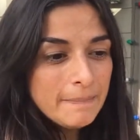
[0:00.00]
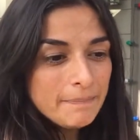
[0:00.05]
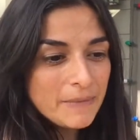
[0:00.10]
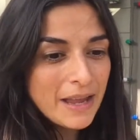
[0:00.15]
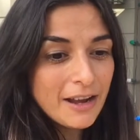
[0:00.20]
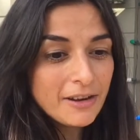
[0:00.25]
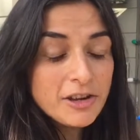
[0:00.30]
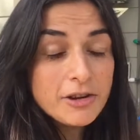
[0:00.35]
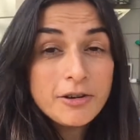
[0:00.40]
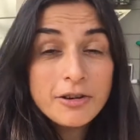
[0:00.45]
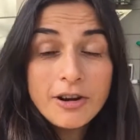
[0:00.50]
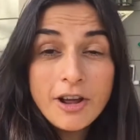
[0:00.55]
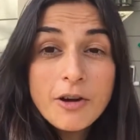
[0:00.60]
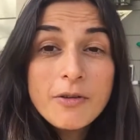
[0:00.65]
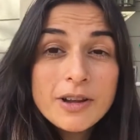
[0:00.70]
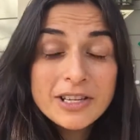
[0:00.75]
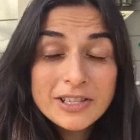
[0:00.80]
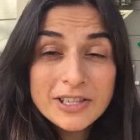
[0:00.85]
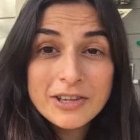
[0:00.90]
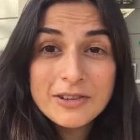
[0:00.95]
Now you can
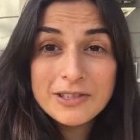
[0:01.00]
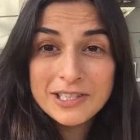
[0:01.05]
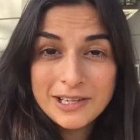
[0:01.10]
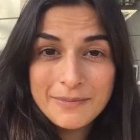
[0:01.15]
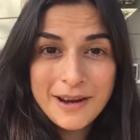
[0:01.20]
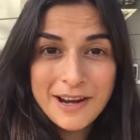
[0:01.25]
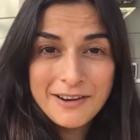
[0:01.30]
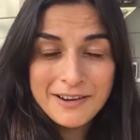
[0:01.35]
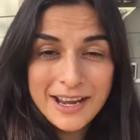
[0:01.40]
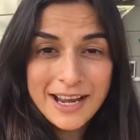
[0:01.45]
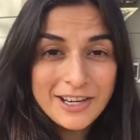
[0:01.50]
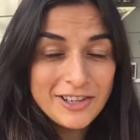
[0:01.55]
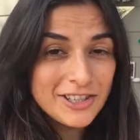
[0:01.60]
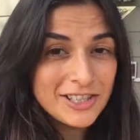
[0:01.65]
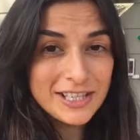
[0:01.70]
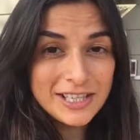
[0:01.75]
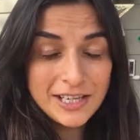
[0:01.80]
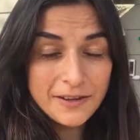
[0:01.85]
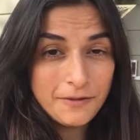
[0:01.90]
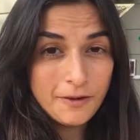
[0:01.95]
always use tomato
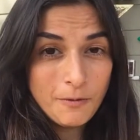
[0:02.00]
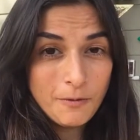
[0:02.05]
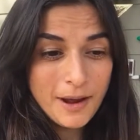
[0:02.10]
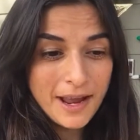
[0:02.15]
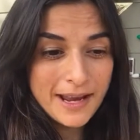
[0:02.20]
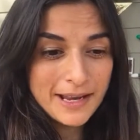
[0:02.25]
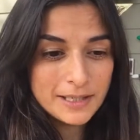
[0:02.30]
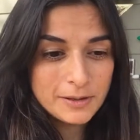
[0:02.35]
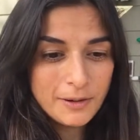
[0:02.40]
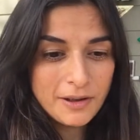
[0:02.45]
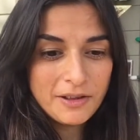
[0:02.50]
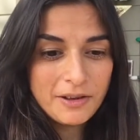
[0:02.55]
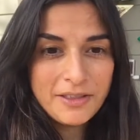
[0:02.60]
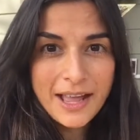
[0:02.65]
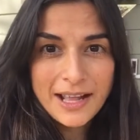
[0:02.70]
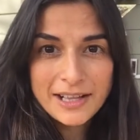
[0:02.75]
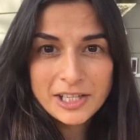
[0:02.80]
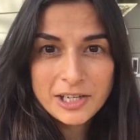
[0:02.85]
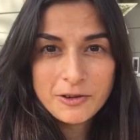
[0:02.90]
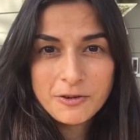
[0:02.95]
cages in different ways, whether
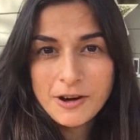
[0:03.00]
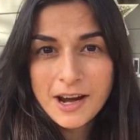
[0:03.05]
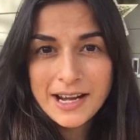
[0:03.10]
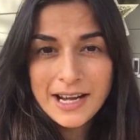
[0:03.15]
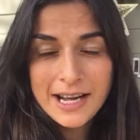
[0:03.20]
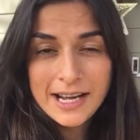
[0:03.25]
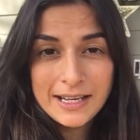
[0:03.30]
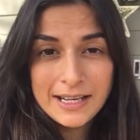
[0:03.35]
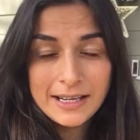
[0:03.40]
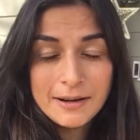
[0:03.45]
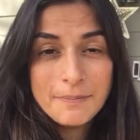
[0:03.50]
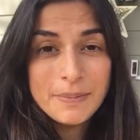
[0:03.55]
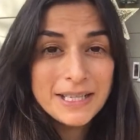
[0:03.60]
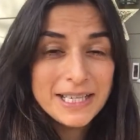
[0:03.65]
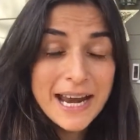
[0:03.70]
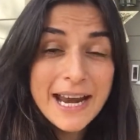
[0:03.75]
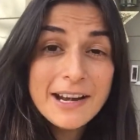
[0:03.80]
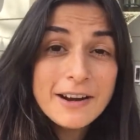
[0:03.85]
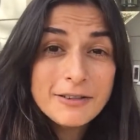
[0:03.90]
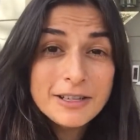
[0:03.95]
that's creating
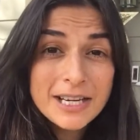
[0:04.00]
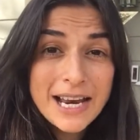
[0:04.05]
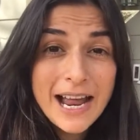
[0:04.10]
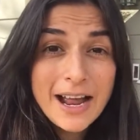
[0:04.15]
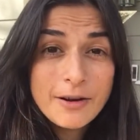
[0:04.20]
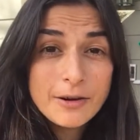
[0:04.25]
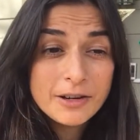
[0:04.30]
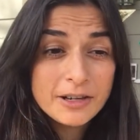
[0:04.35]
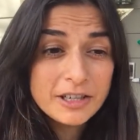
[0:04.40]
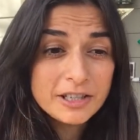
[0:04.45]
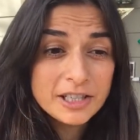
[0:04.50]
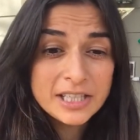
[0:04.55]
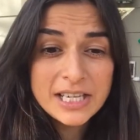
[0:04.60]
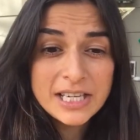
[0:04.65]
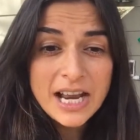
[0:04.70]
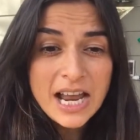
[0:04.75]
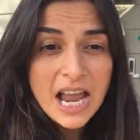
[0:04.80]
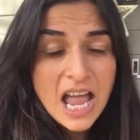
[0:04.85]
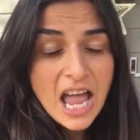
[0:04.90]
potato towers